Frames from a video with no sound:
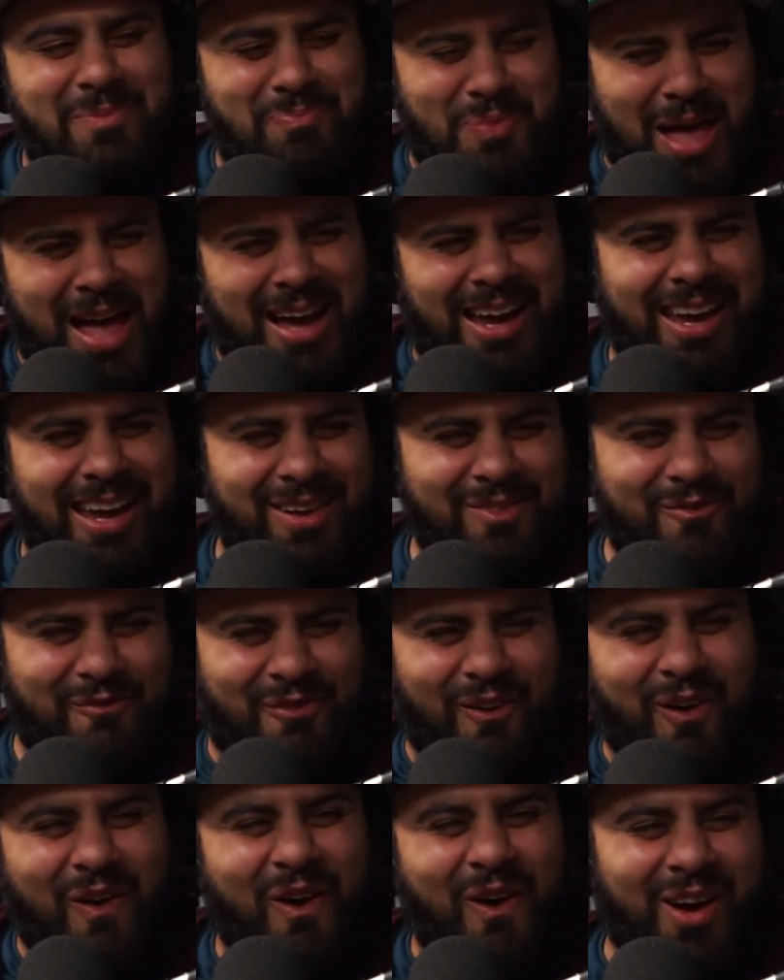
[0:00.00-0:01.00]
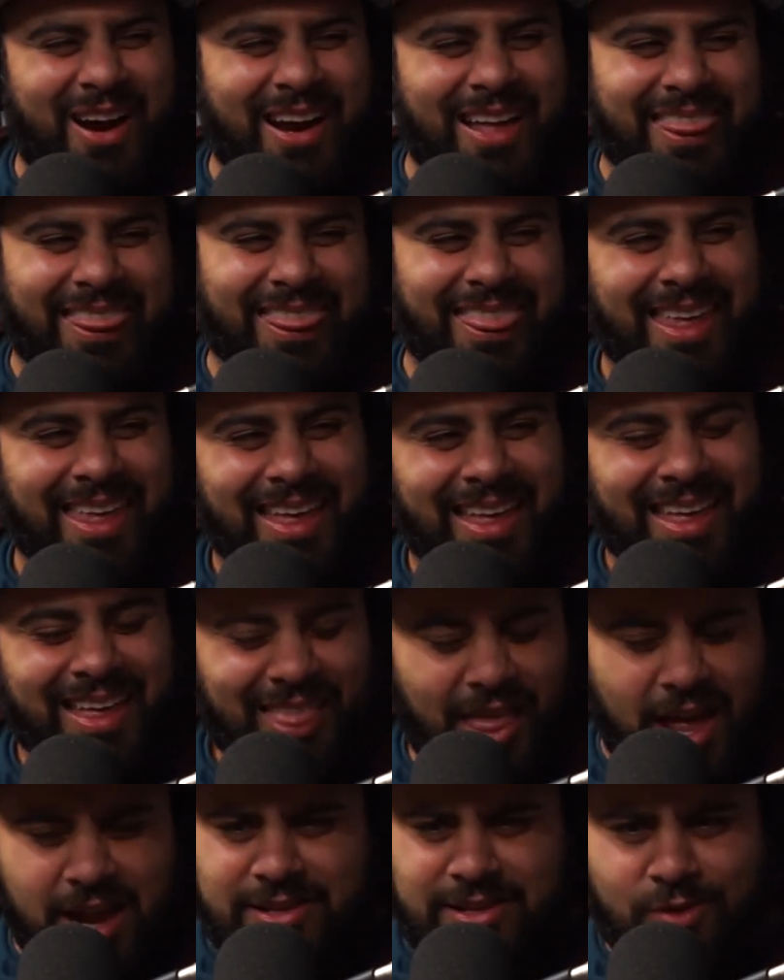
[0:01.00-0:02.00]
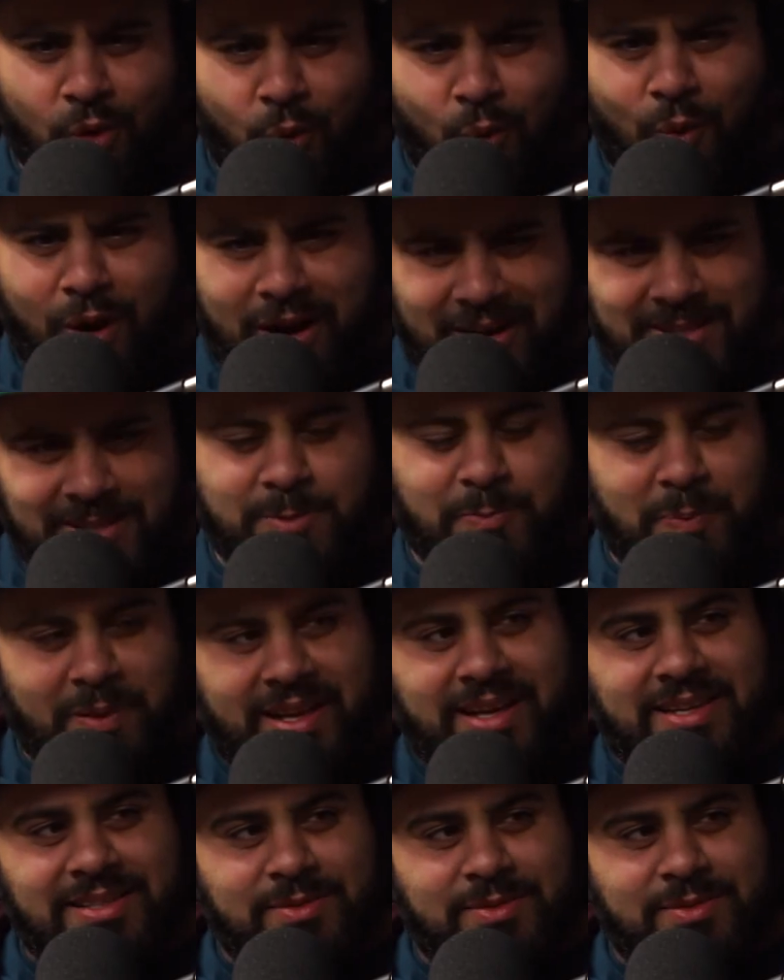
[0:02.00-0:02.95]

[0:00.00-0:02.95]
back and forth. That's the worst place.